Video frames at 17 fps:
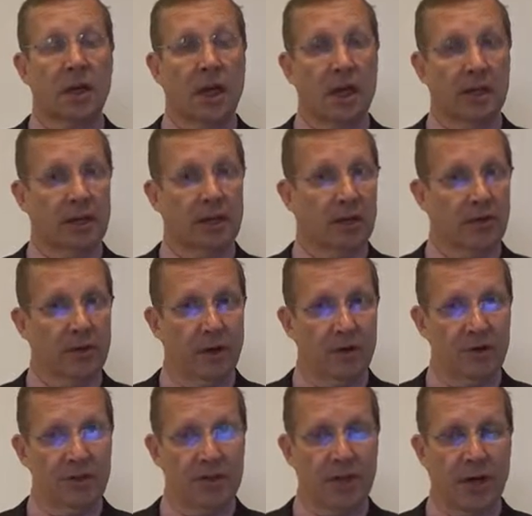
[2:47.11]
and
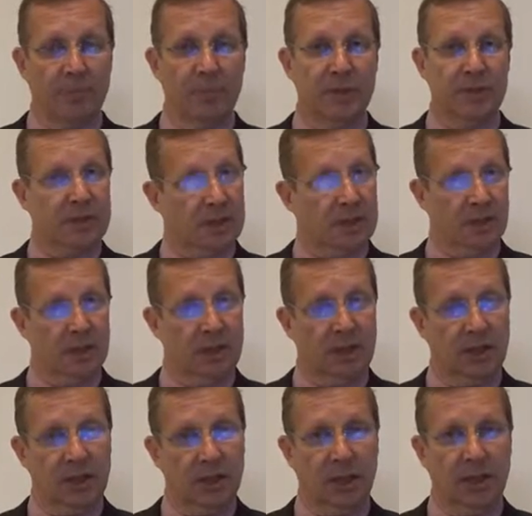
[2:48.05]
those numbers and
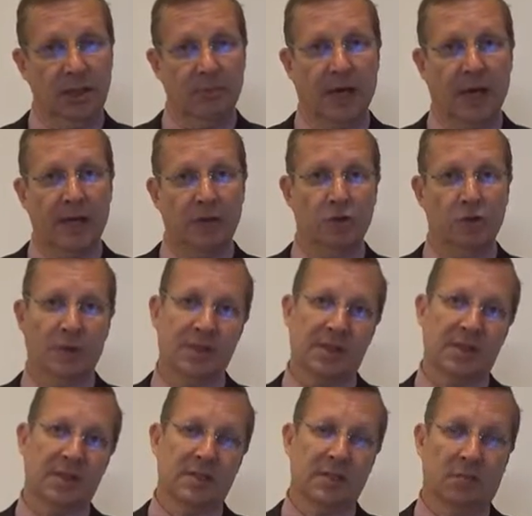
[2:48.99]
email
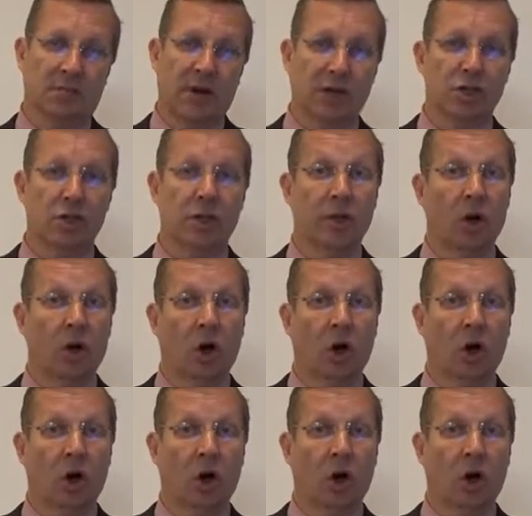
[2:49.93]
addresses are actually